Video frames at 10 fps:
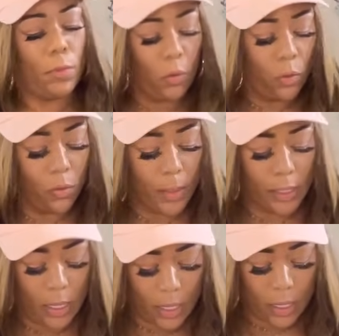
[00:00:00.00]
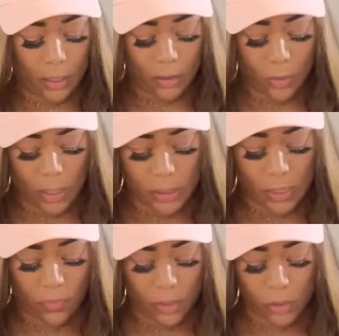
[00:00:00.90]
Oh my God. Why did the
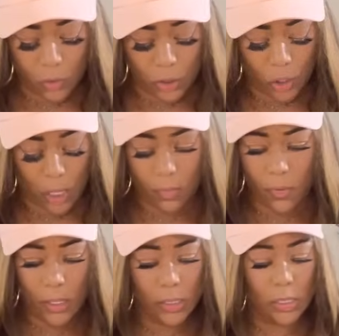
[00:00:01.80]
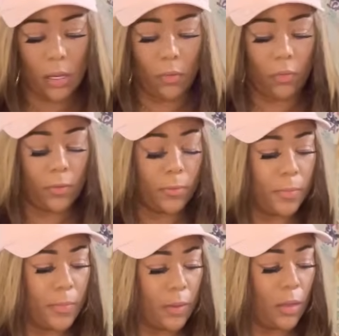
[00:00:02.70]
Seven of Swords try to reveal itself?
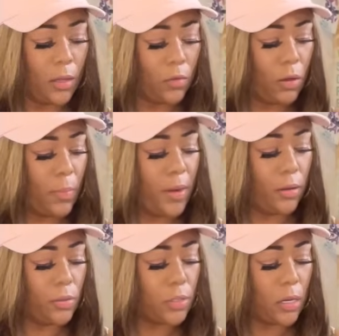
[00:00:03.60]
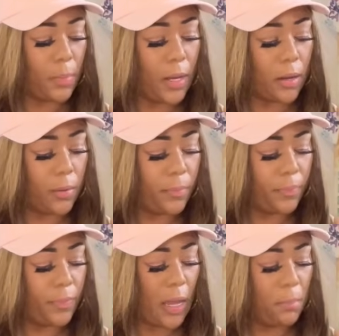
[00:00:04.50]
Three of Pentacles on the bottom.
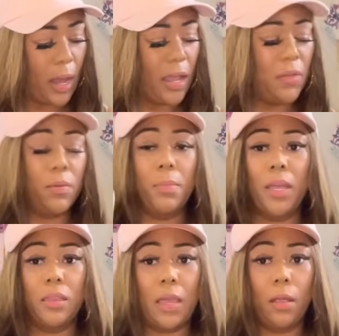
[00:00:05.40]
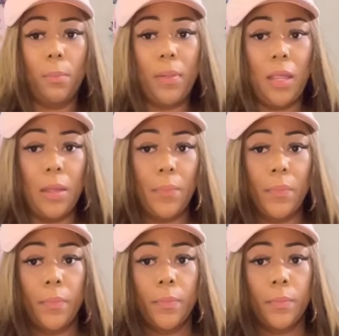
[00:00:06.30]
They might even be in therapy
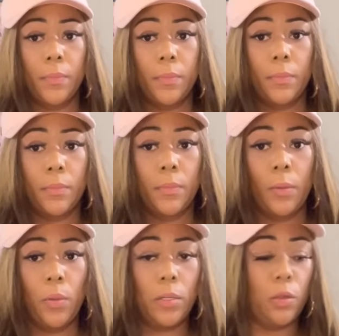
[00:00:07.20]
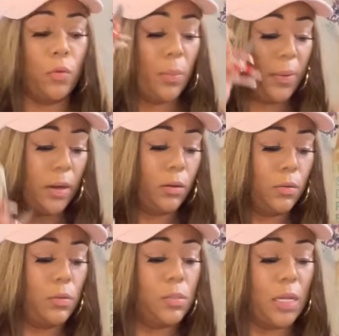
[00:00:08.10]
with the Three of
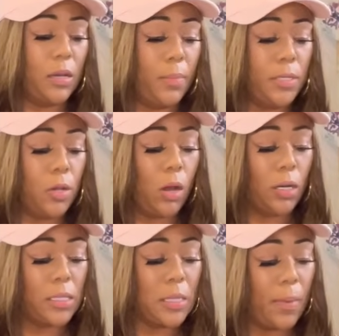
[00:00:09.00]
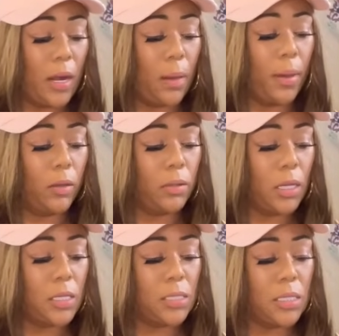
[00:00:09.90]
Pentacles. They could be talking to somebody about
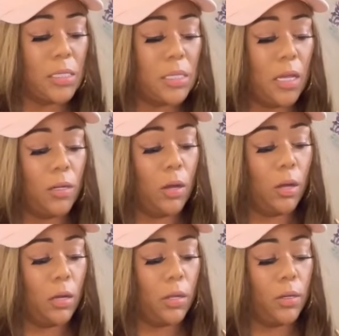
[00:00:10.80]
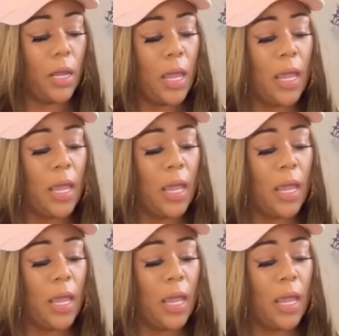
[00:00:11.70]
this. The Sun card.